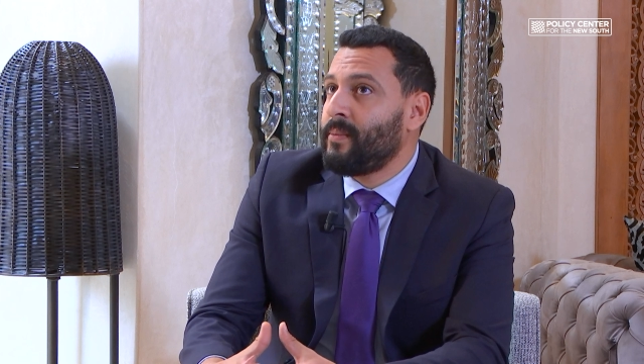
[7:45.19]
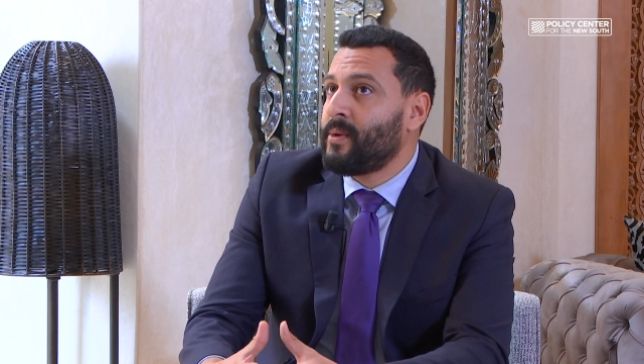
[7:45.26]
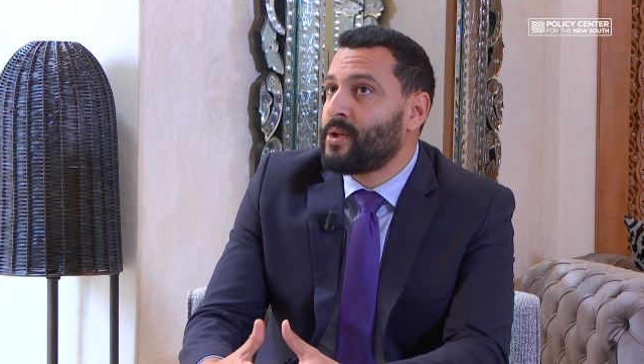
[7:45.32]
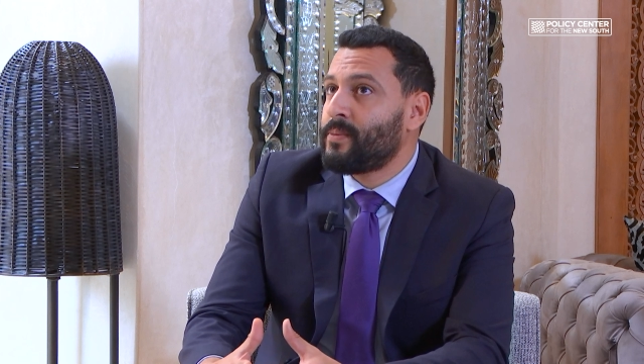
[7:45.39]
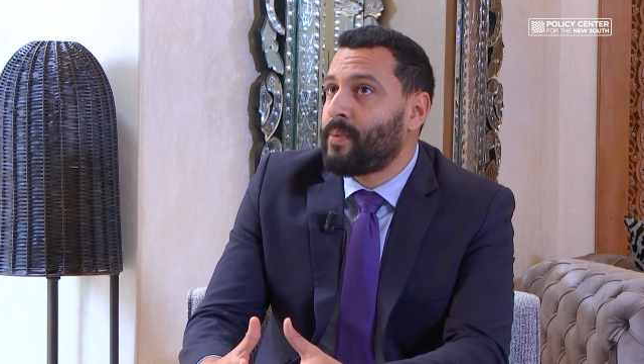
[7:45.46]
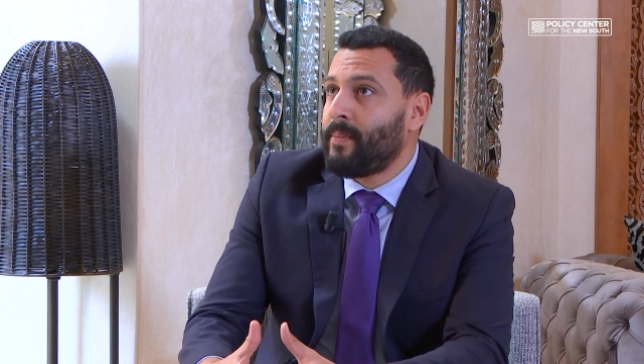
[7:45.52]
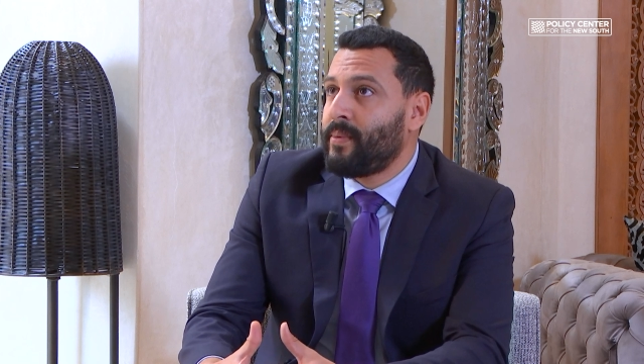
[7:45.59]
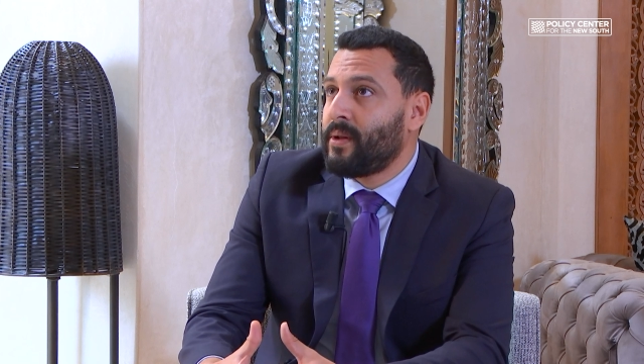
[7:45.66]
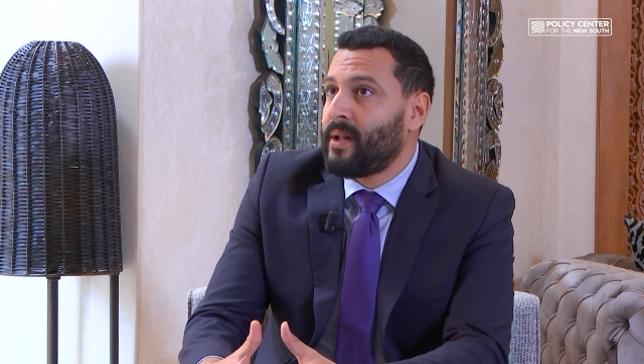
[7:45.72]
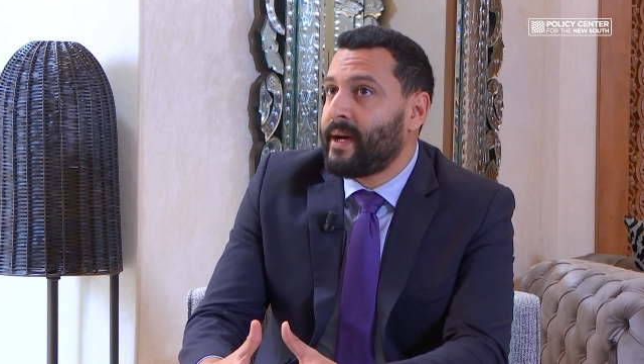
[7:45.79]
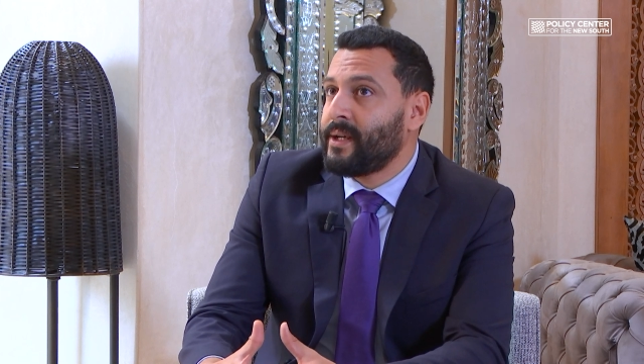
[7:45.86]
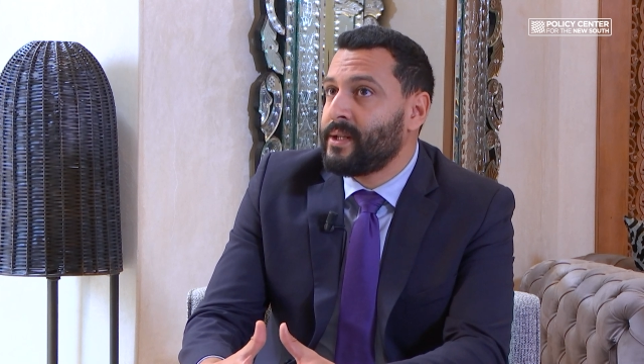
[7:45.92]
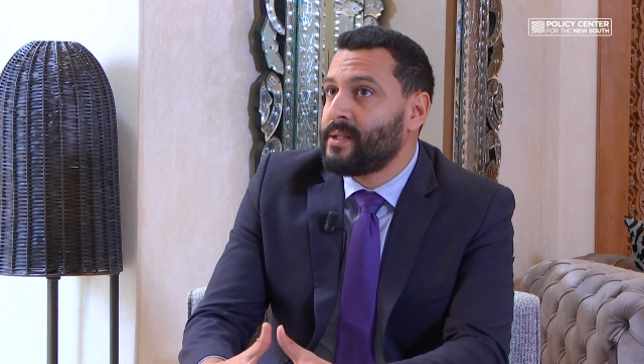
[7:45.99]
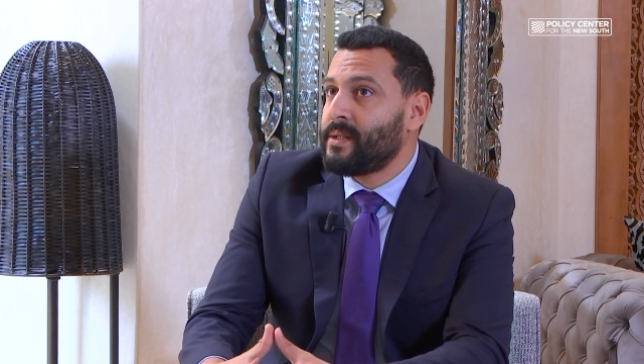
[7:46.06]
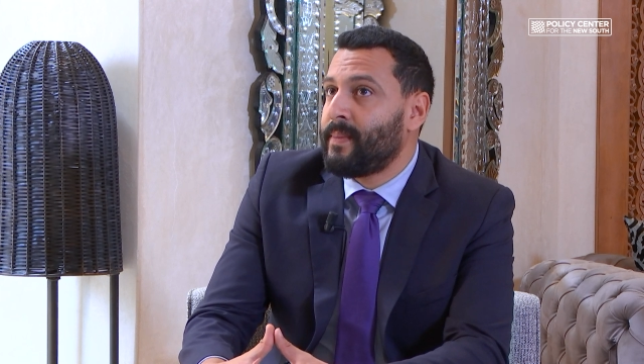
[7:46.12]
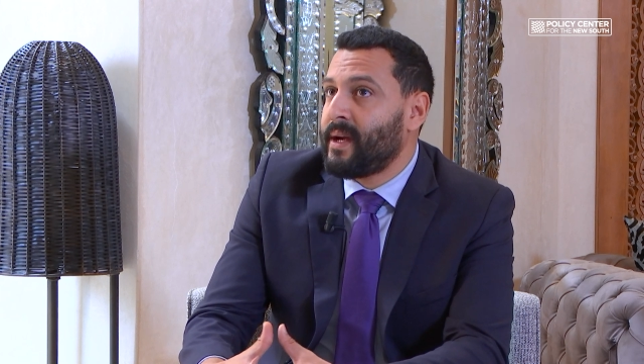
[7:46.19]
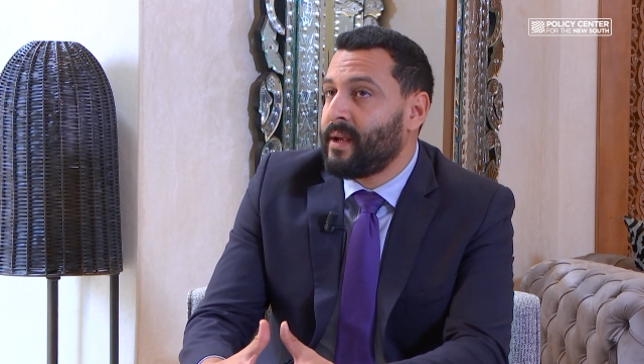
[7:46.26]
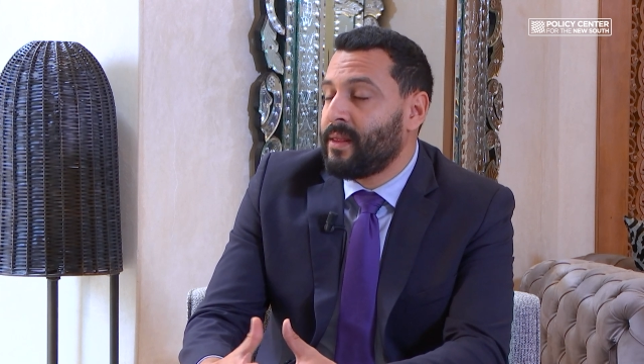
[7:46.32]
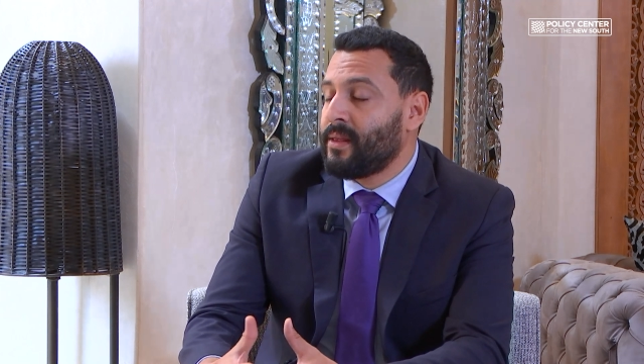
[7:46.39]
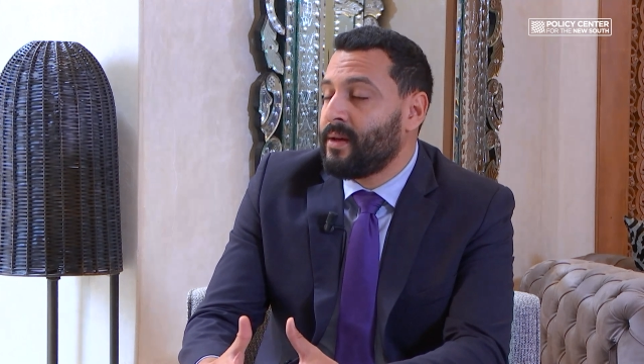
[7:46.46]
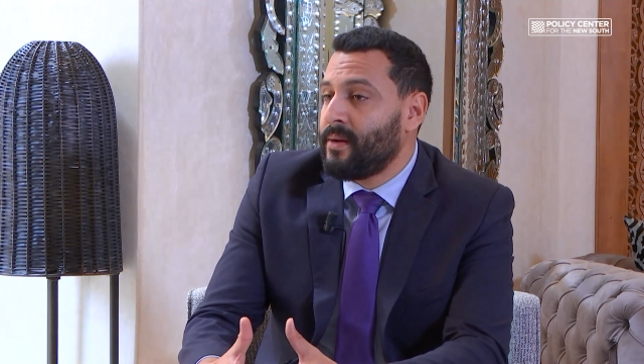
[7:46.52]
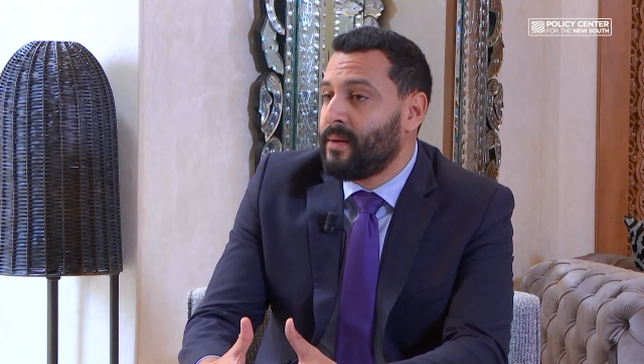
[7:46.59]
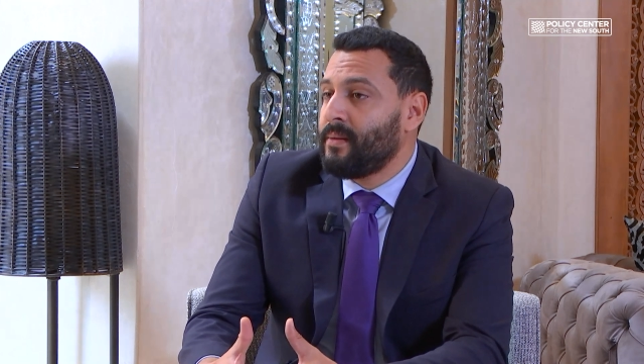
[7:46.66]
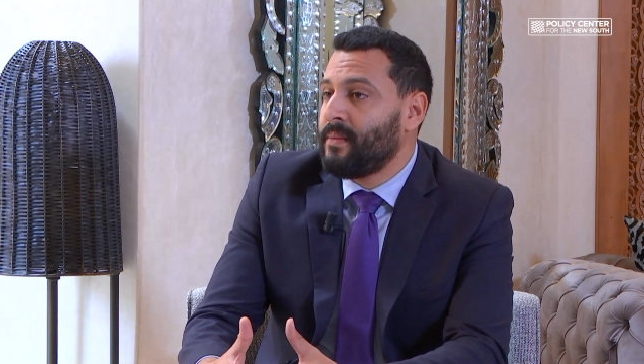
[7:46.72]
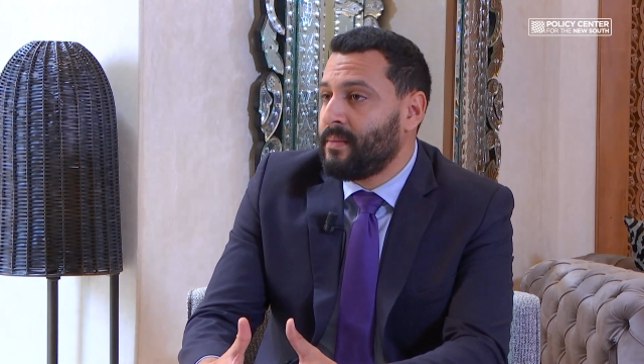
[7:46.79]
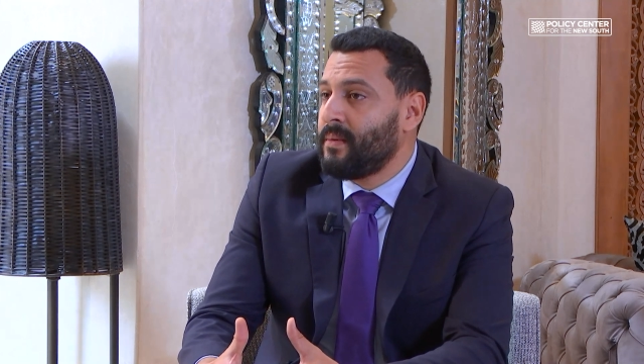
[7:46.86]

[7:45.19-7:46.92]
much popularized by the